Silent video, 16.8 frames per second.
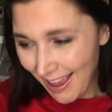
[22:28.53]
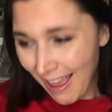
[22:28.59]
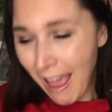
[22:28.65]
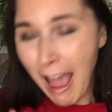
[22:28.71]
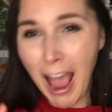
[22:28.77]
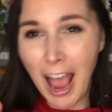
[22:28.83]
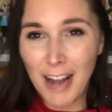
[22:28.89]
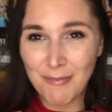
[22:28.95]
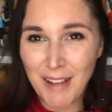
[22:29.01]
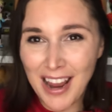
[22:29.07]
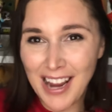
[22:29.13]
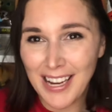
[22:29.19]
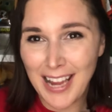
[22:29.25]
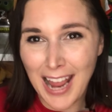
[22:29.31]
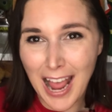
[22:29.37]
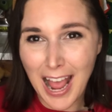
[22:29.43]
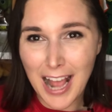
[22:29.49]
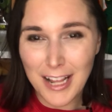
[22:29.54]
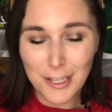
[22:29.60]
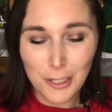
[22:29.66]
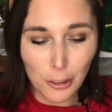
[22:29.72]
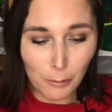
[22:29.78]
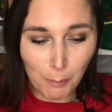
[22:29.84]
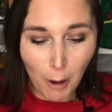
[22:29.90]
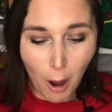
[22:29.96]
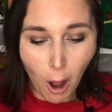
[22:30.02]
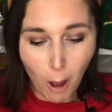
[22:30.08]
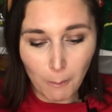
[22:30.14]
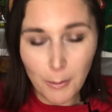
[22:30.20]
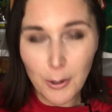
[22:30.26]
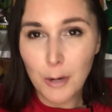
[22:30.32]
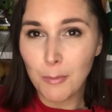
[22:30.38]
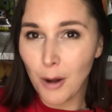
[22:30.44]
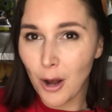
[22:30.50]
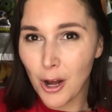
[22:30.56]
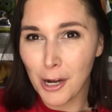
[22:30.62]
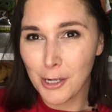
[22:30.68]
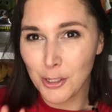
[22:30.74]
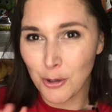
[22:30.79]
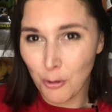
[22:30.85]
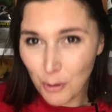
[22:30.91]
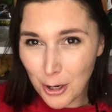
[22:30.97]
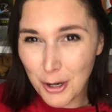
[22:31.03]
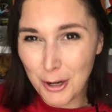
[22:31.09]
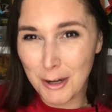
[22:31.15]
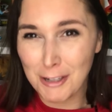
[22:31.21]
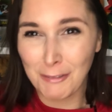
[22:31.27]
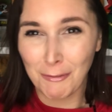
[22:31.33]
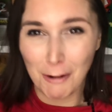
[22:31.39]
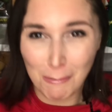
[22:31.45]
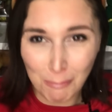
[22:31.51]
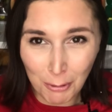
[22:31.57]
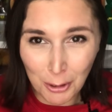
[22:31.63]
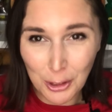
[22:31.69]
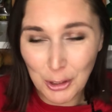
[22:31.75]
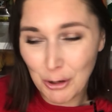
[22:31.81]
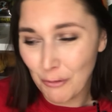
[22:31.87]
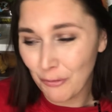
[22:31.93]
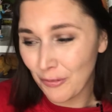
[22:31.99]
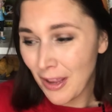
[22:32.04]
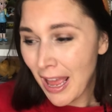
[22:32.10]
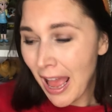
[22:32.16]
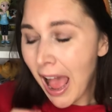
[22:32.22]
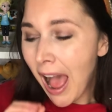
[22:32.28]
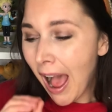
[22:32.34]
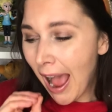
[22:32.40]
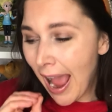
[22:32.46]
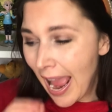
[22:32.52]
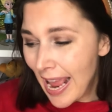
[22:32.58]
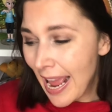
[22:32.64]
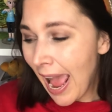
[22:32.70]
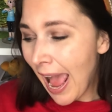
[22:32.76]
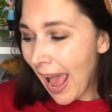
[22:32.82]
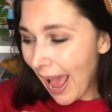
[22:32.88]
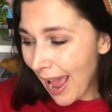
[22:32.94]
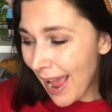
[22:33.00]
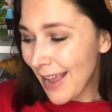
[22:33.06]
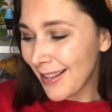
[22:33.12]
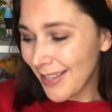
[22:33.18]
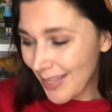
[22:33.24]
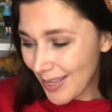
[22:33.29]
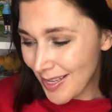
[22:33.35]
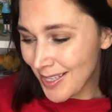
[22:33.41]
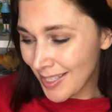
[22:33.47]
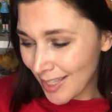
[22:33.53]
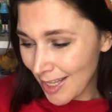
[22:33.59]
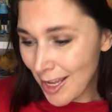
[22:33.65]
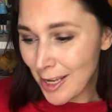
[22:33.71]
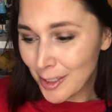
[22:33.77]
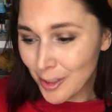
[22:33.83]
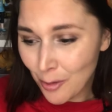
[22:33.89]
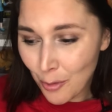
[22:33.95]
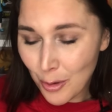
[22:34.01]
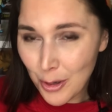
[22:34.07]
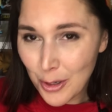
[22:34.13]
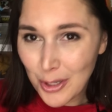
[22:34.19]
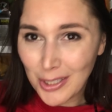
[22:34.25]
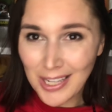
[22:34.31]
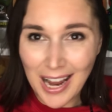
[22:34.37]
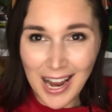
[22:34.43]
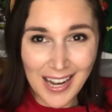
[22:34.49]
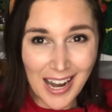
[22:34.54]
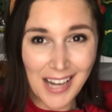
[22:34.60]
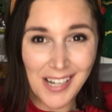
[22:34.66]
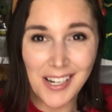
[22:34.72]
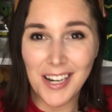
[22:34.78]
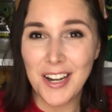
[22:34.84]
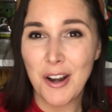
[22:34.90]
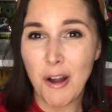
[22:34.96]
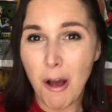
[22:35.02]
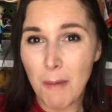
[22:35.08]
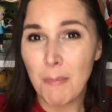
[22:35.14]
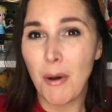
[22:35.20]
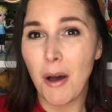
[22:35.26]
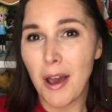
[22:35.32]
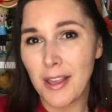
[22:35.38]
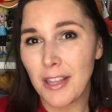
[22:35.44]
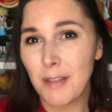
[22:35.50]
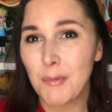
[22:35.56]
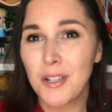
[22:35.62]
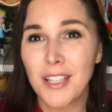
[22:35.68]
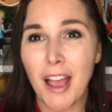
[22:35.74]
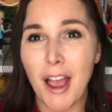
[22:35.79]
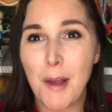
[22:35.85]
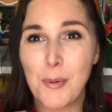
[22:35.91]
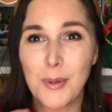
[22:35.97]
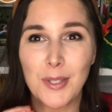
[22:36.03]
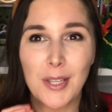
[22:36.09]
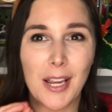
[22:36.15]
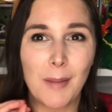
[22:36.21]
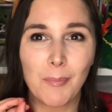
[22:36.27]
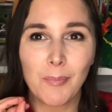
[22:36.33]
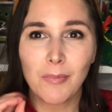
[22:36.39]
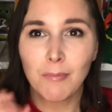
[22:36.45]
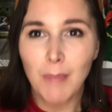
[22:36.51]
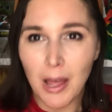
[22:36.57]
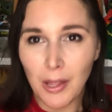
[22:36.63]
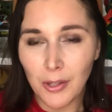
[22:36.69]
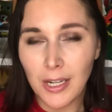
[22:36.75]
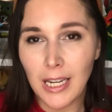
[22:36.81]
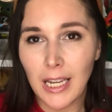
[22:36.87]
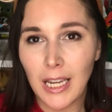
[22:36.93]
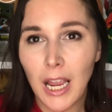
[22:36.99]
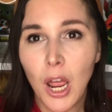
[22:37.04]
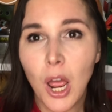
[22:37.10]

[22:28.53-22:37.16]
and my canceled pop in a box orders for proof. I had these things ordered and I did not buy them, because I was like, Melody,